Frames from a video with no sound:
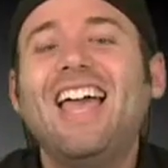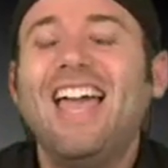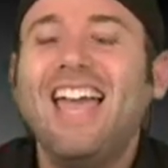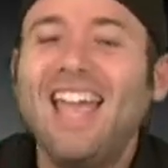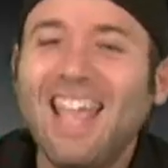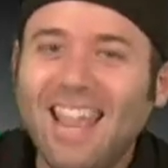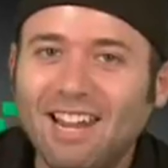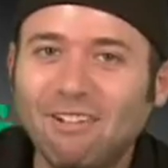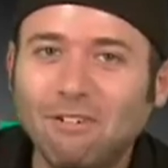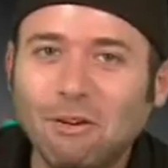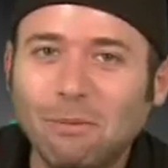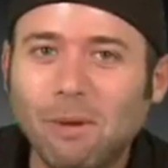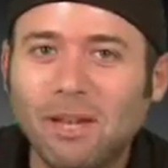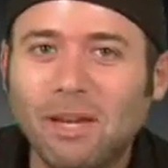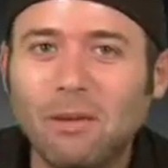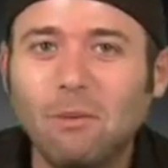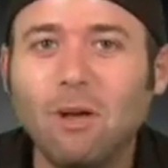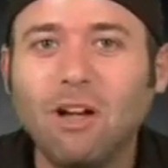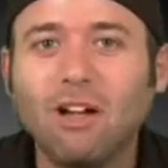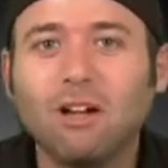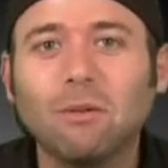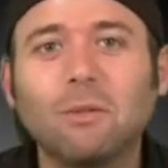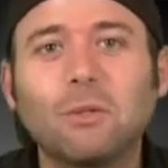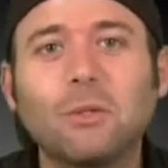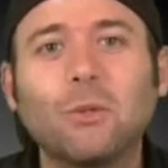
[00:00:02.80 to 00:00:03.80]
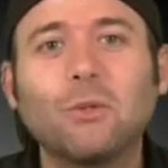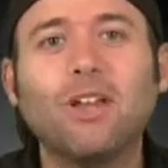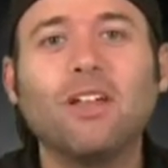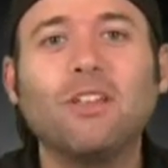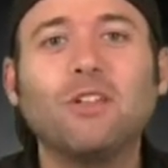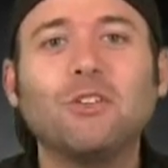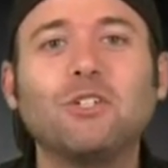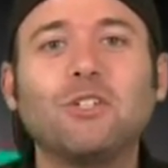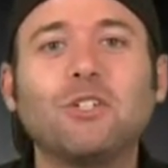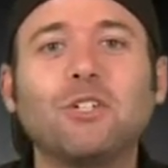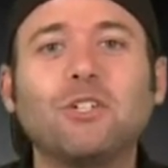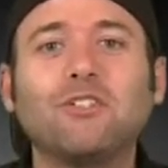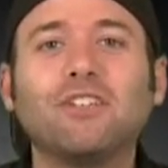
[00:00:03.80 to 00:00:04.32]
Hey everybody, welcome to
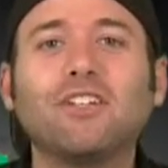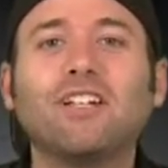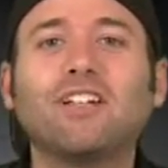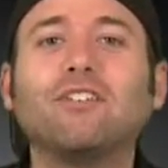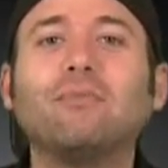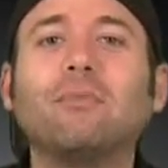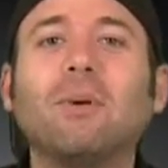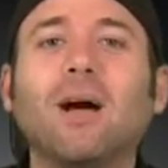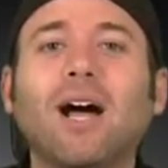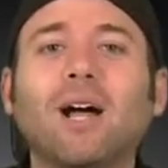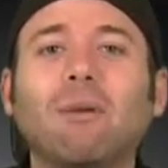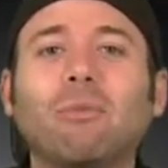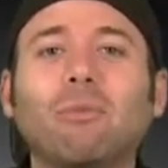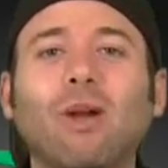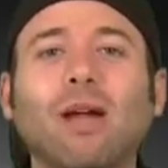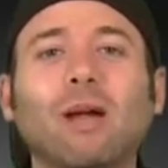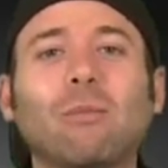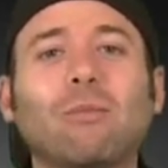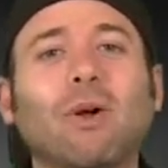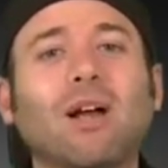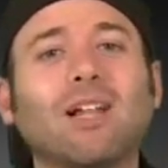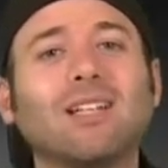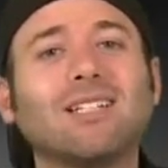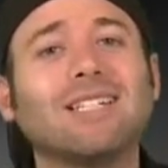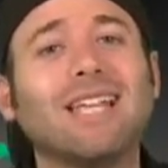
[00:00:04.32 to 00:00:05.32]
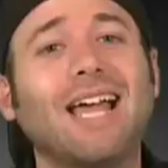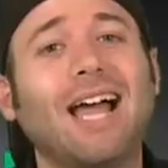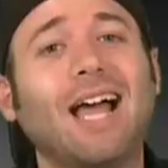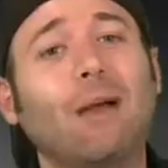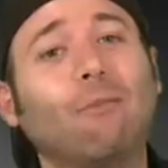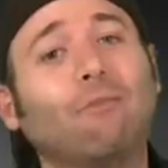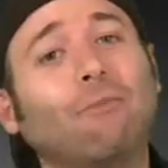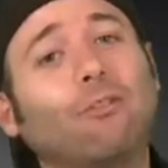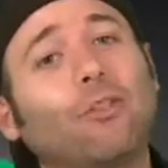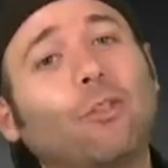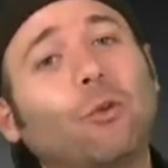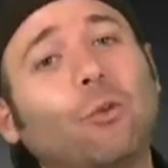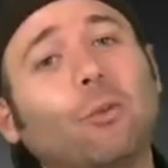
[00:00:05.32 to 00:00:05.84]
another serving of PopWrap on
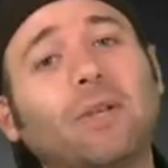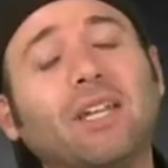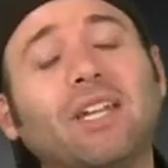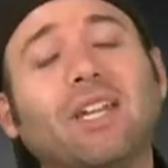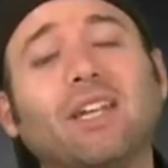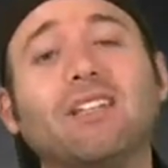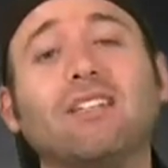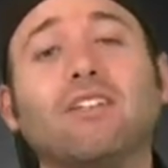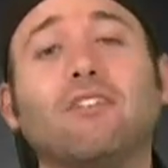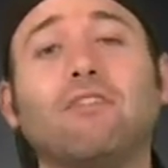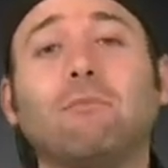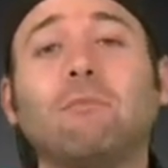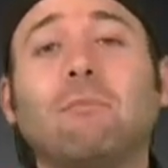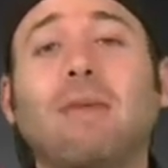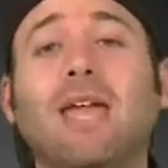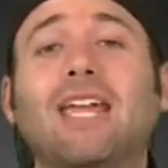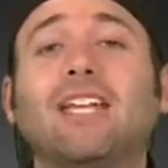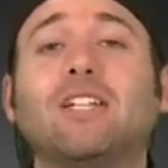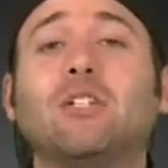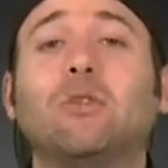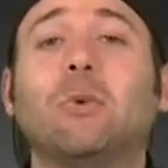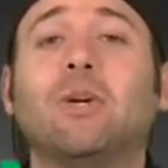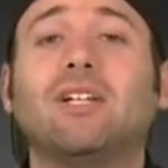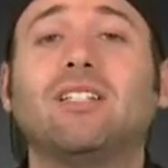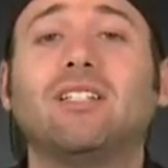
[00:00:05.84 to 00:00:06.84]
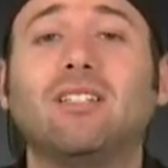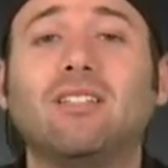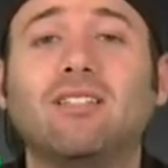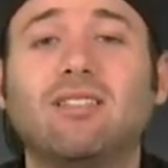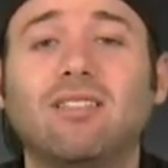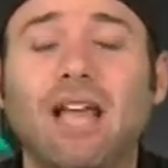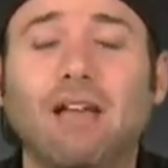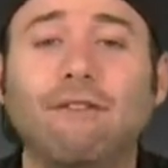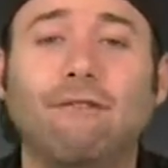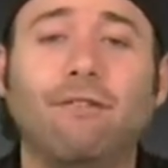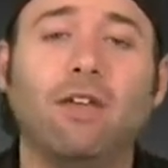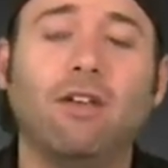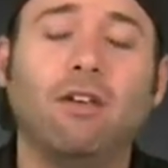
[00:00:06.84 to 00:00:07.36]
Tap for the weekend of May
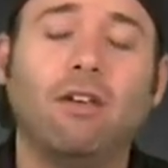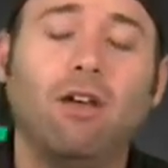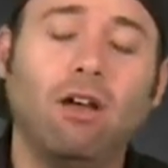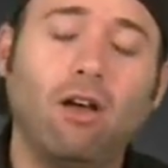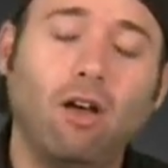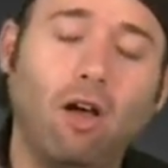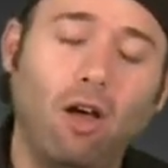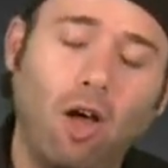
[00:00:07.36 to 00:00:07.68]
27,